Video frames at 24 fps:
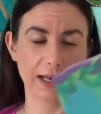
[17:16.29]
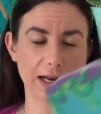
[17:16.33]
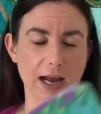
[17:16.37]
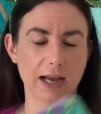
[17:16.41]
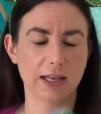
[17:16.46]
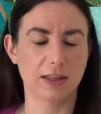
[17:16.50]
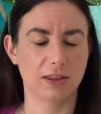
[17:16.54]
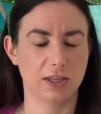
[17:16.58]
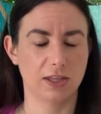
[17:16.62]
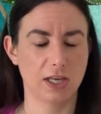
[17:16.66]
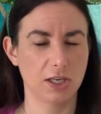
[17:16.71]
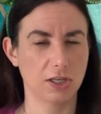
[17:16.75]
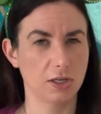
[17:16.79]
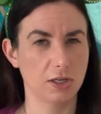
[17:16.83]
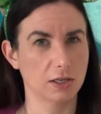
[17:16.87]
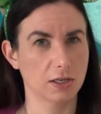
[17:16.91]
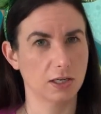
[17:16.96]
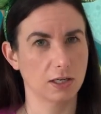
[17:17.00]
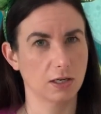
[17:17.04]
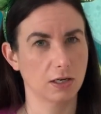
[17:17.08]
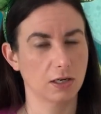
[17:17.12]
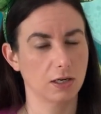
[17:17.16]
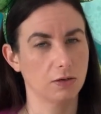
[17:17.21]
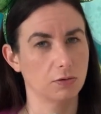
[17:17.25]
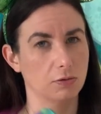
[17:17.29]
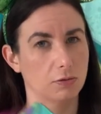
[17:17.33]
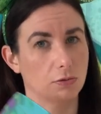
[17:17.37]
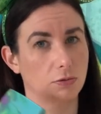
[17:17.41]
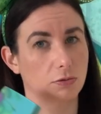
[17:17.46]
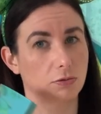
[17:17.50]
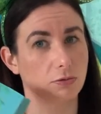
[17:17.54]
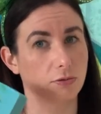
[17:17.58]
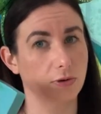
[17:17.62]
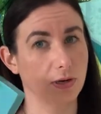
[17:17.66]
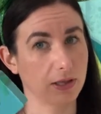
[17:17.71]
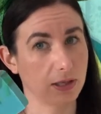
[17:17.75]
I think you're gonna
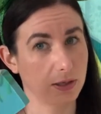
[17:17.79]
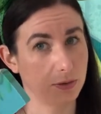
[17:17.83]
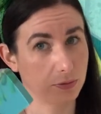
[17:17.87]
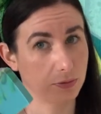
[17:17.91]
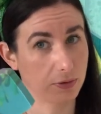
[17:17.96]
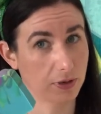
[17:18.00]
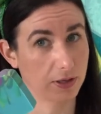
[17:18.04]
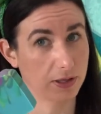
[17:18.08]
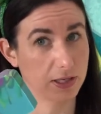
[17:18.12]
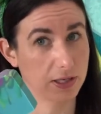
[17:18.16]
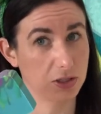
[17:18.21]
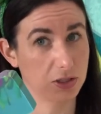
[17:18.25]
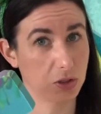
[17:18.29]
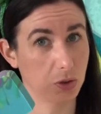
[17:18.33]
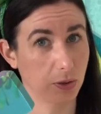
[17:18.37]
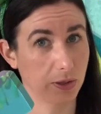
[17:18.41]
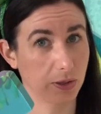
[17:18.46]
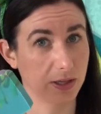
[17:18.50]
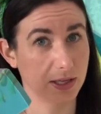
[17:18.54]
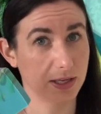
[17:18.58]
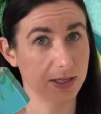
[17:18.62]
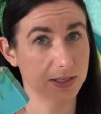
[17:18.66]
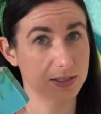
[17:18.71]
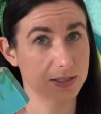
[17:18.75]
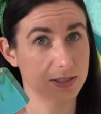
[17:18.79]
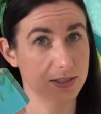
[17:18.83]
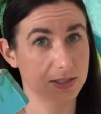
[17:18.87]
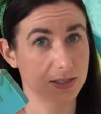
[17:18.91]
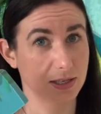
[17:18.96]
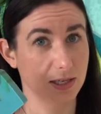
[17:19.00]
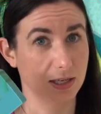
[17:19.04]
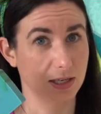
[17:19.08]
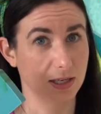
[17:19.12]
really, really enjoy this.